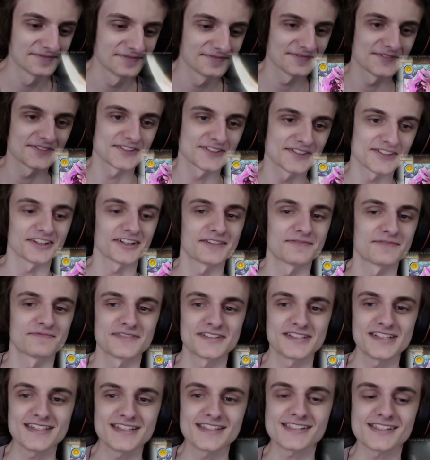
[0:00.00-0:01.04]
Sorry.
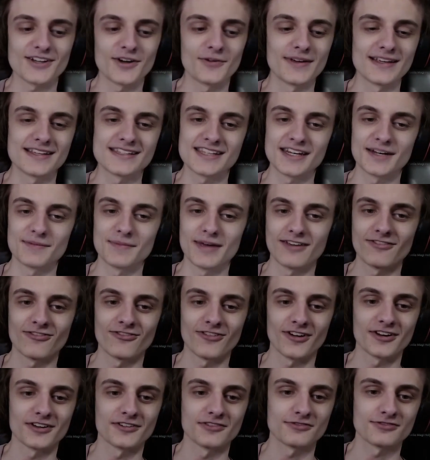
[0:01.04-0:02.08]
She's so easy to make
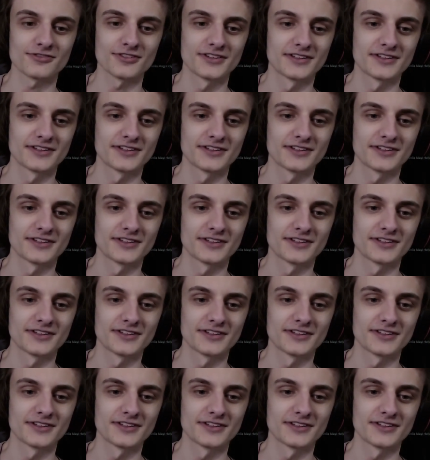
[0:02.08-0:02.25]
fun of.